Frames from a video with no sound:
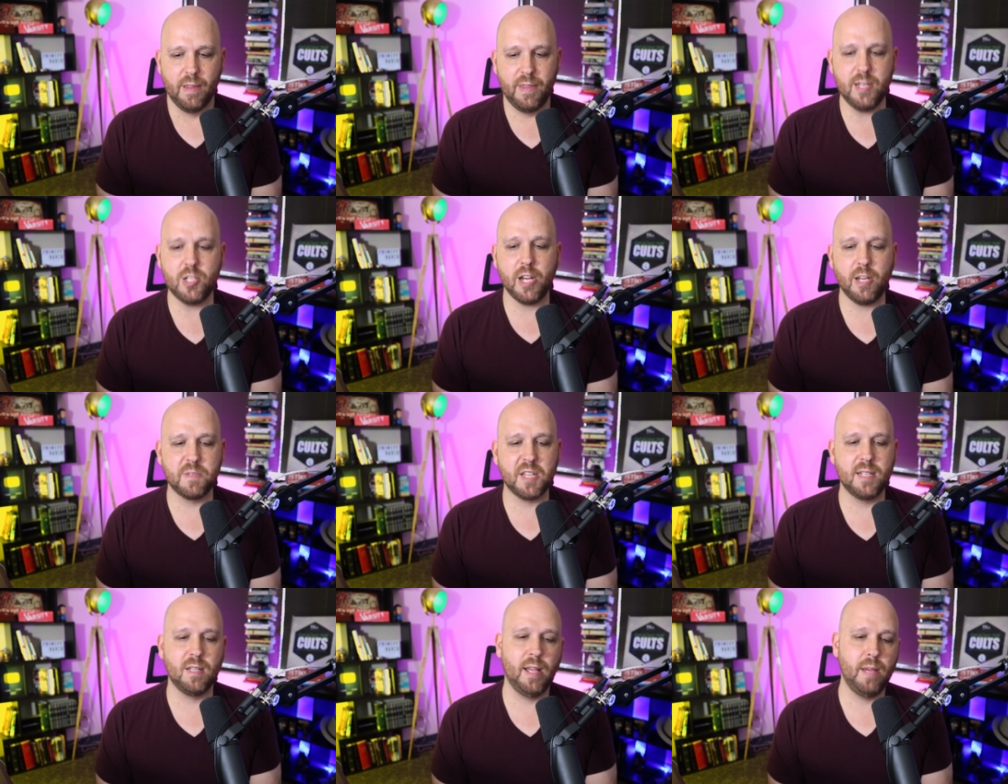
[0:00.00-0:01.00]
Then Jacob
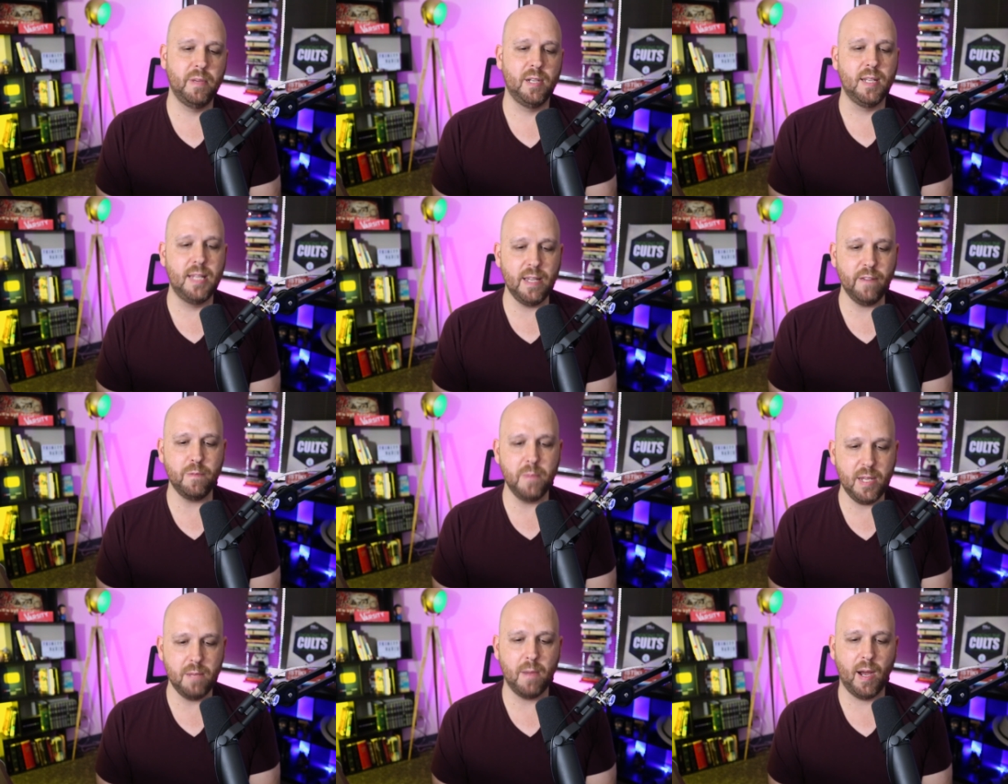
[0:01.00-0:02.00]
said to Laban, "Give
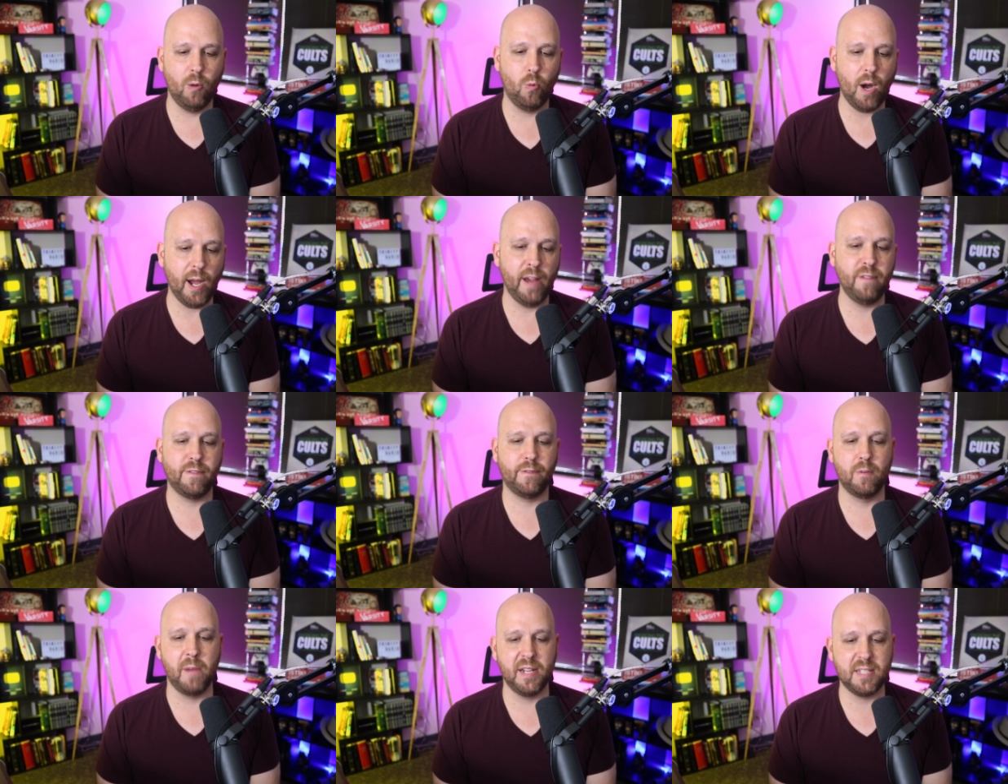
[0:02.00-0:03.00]
me my wife,
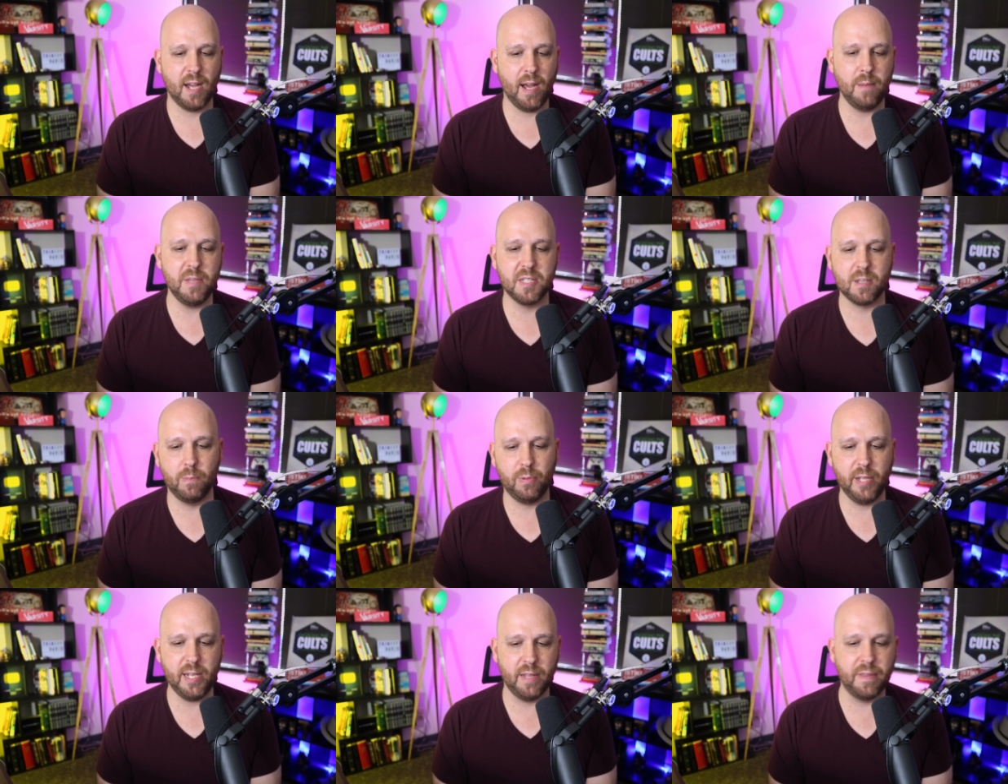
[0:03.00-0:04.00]
for my time is
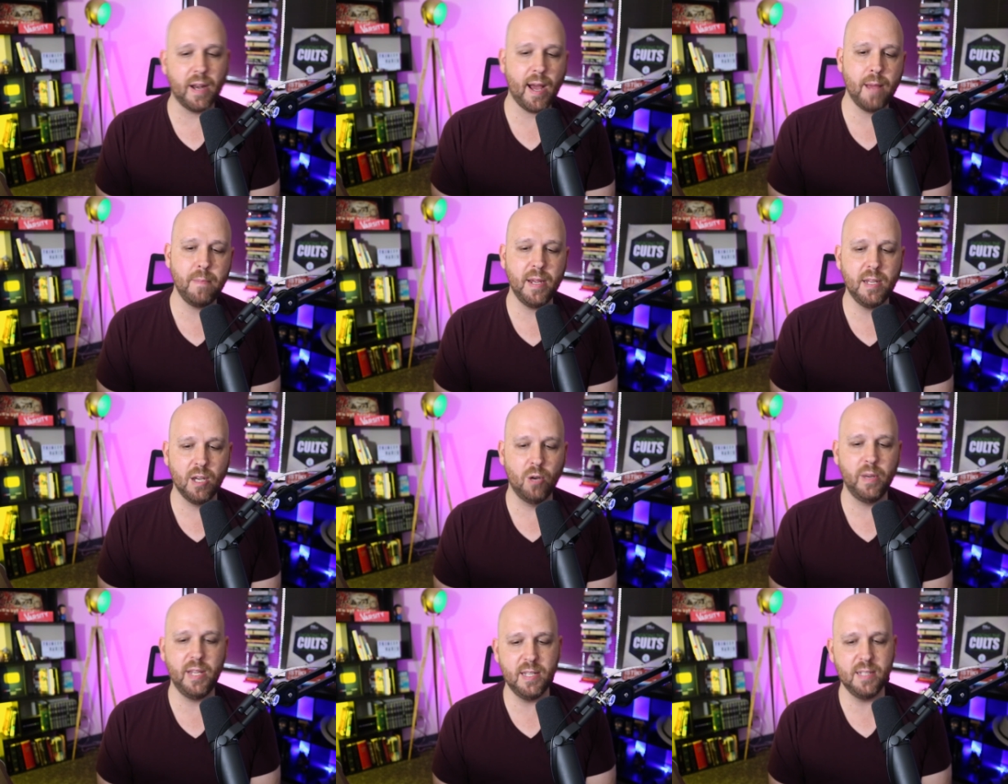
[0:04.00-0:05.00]
completed that I may
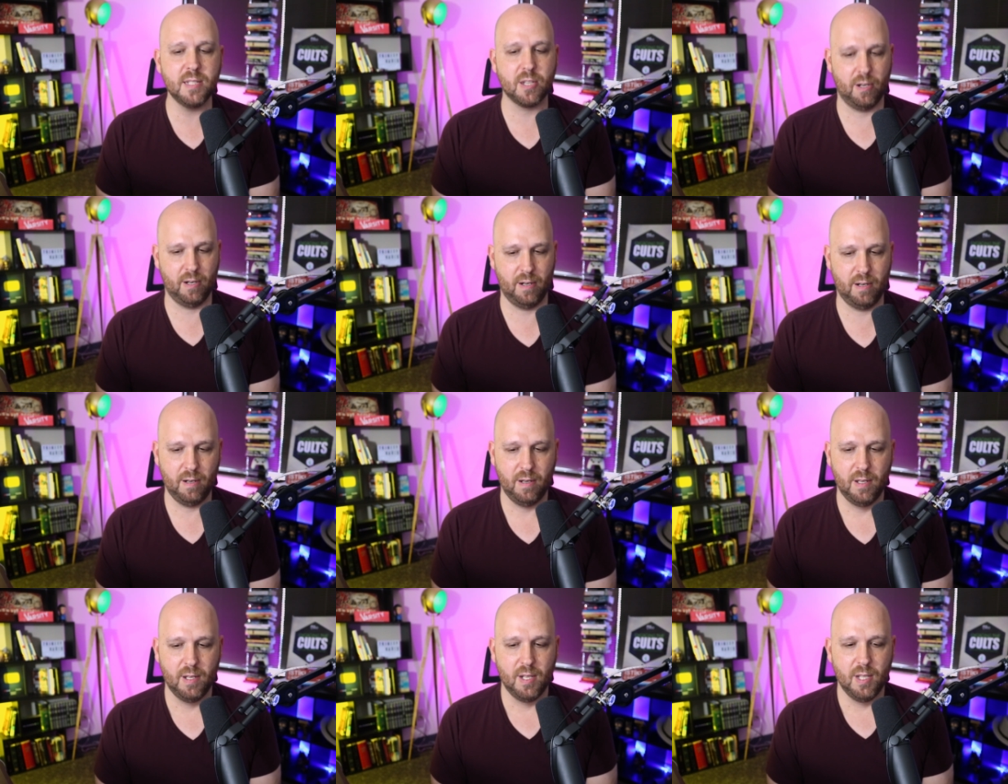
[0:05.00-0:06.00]
go in to her."
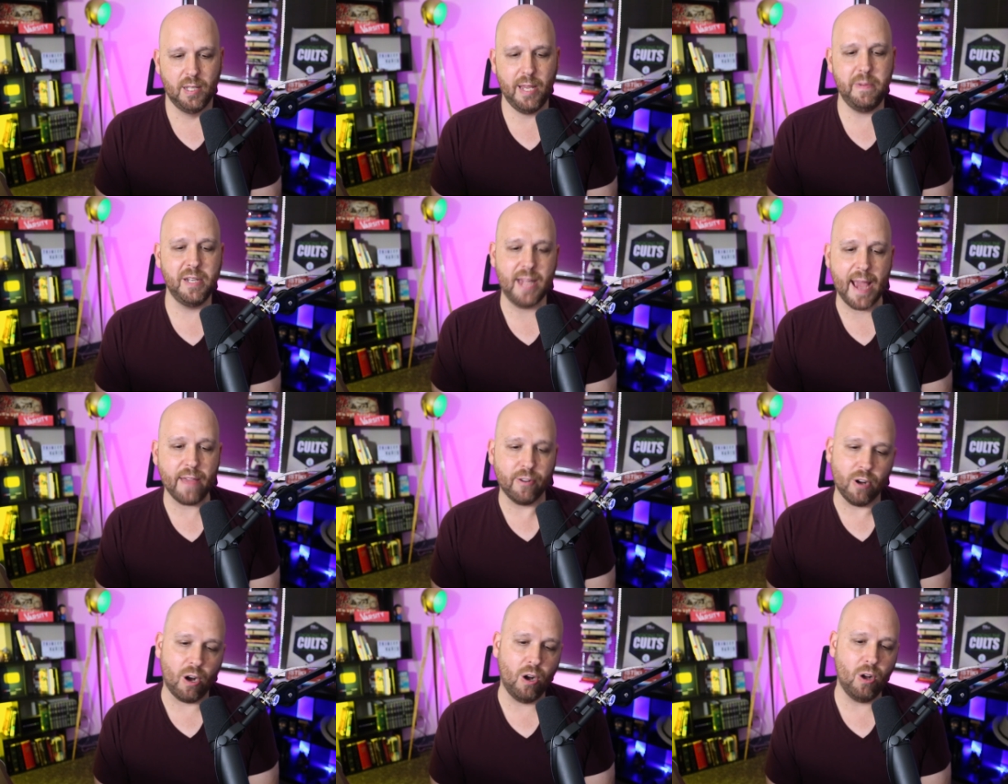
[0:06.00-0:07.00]
Laban
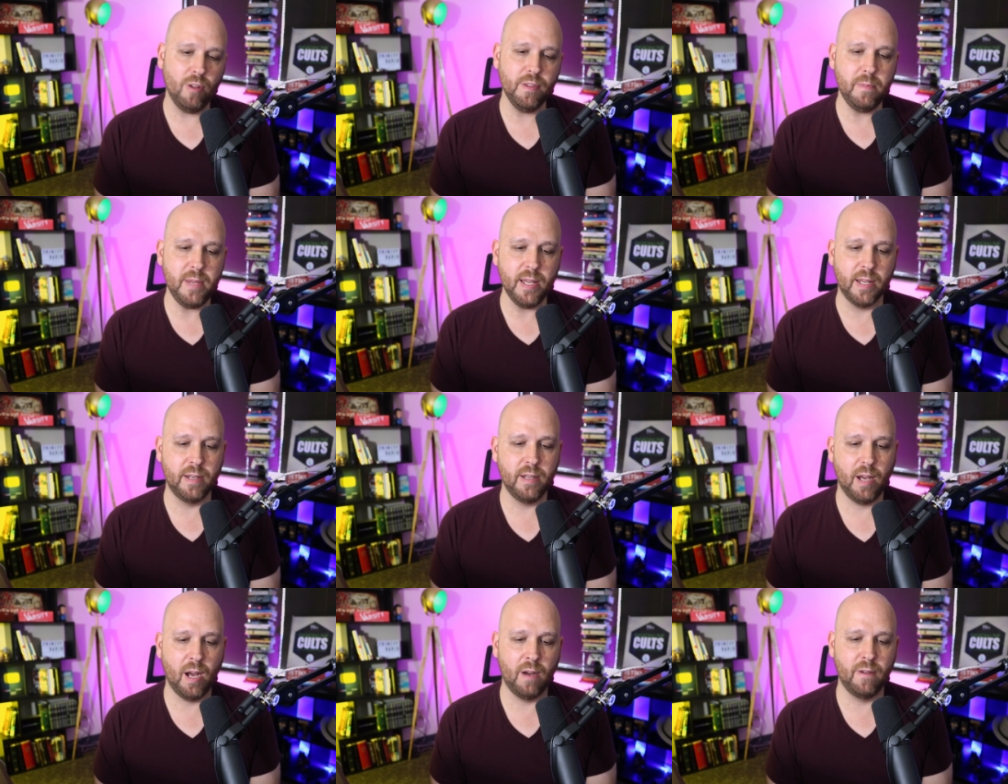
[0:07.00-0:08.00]
gathered all the men
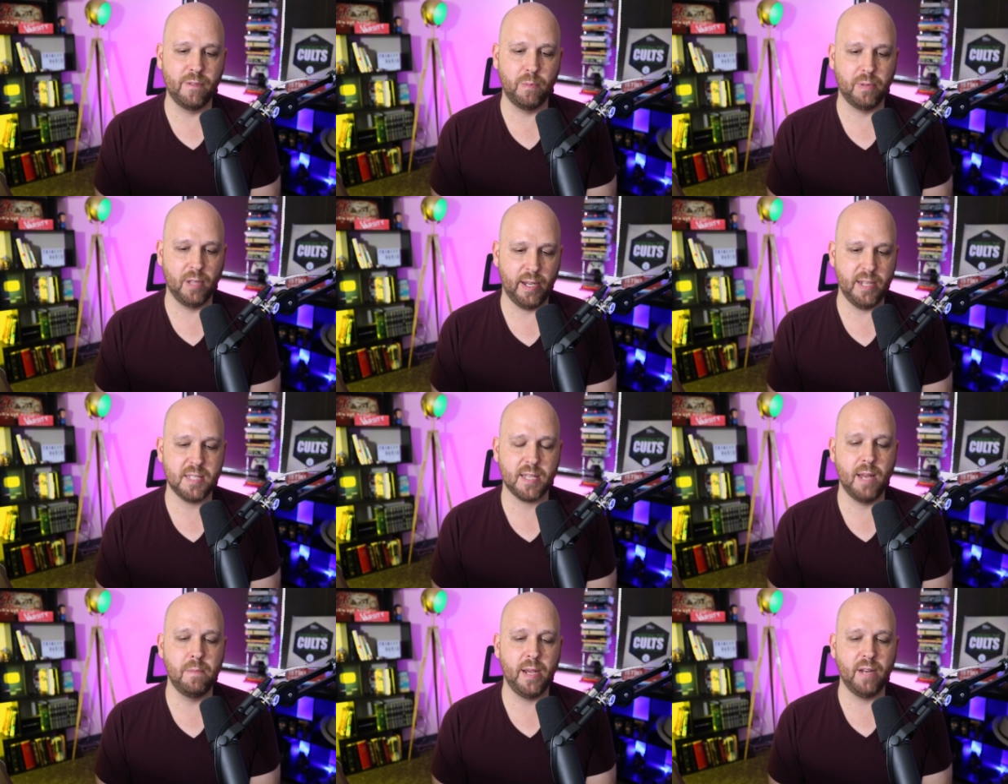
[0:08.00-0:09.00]
of the place
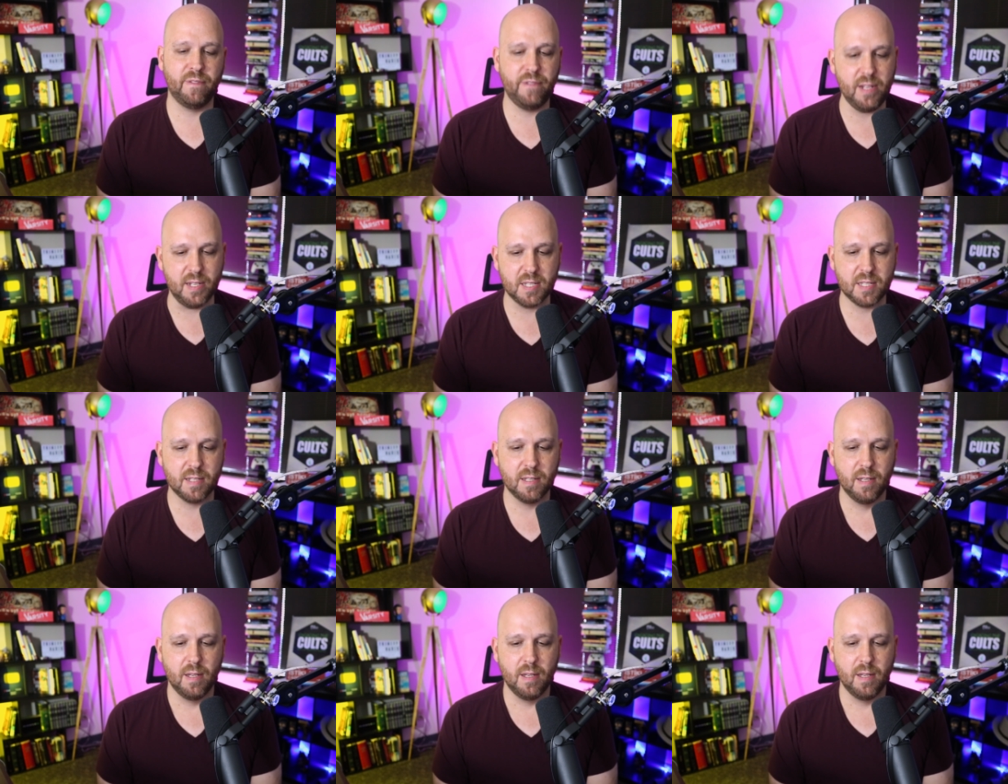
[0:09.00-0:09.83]
and made a feast.